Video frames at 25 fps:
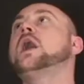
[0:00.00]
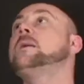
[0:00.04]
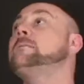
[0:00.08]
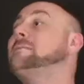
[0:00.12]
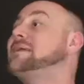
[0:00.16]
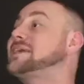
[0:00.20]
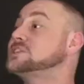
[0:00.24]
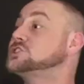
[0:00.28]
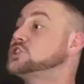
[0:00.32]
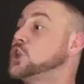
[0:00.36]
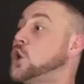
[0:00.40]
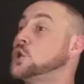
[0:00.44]

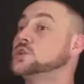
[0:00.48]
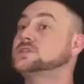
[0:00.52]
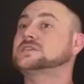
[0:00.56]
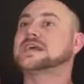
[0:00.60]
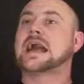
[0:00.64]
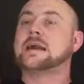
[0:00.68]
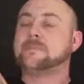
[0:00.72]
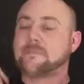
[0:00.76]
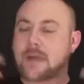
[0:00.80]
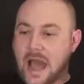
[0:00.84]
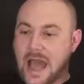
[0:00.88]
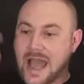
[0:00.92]
because the whole
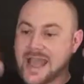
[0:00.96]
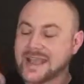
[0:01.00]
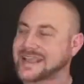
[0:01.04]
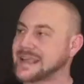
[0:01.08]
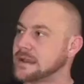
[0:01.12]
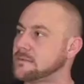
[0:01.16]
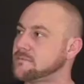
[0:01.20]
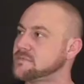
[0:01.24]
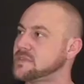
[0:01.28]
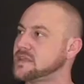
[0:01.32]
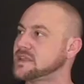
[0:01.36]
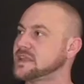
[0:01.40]
time I
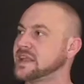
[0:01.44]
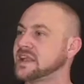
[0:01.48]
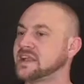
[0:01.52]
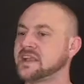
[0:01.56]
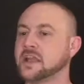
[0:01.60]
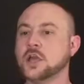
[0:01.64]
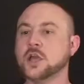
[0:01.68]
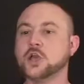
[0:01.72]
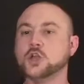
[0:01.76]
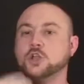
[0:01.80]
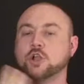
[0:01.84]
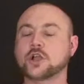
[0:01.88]
kept
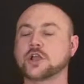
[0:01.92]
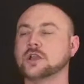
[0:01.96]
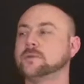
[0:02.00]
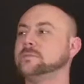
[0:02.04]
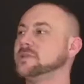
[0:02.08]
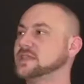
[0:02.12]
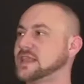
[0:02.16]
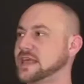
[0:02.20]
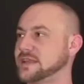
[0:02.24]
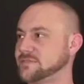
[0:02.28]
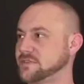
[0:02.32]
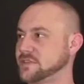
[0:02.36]
thinking you're gonna
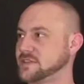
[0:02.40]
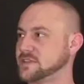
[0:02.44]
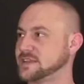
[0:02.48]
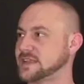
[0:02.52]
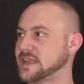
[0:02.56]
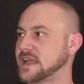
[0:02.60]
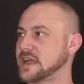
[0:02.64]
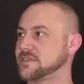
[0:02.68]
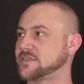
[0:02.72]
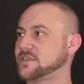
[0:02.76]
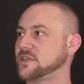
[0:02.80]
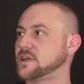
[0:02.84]
be late for the
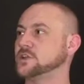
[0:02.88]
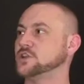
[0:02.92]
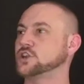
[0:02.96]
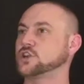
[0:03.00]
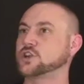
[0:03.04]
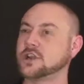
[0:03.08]
decathlon.